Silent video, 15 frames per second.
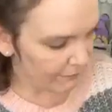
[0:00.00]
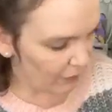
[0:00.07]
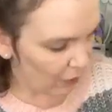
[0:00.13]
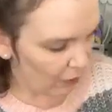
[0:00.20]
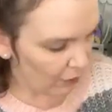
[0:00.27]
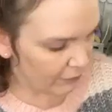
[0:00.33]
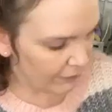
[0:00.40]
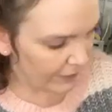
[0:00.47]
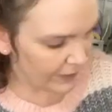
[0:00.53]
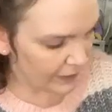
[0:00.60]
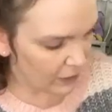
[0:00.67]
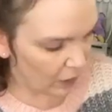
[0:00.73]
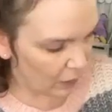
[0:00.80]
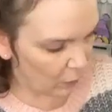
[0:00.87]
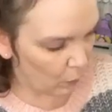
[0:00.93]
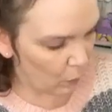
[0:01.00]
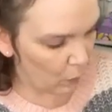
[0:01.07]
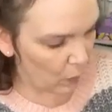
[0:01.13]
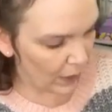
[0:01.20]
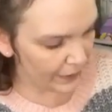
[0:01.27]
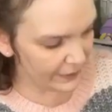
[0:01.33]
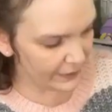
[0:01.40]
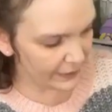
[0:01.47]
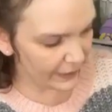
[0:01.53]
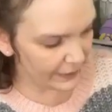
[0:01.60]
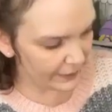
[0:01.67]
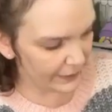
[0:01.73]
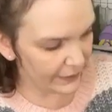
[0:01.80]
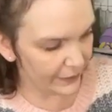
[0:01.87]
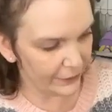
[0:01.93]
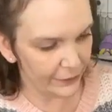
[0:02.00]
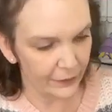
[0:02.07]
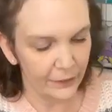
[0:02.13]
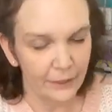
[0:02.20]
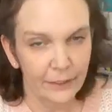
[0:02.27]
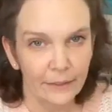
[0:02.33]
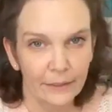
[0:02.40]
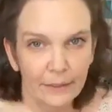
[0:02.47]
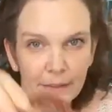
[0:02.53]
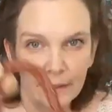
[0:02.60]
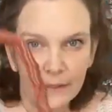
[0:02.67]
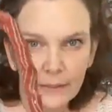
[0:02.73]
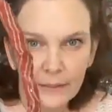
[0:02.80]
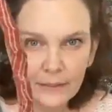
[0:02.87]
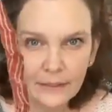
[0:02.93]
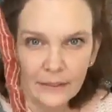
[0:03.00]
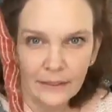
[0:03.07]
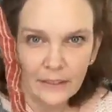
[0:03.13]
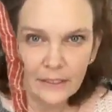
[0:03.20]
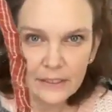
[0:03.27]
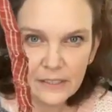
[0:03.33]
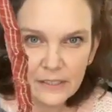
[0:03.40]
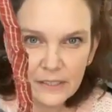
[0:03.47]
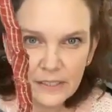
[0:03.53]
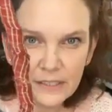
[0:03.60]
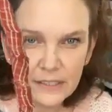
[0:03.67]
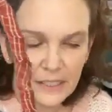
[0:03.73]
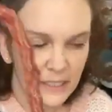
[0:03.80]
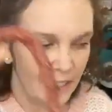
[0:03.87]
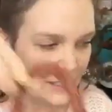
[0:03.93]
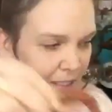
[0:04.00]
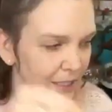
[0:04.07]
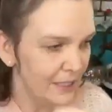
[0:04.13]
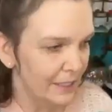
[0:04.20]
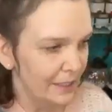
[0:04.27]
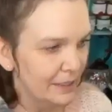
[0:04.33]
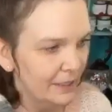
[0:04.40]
I've already got one done here. You can see.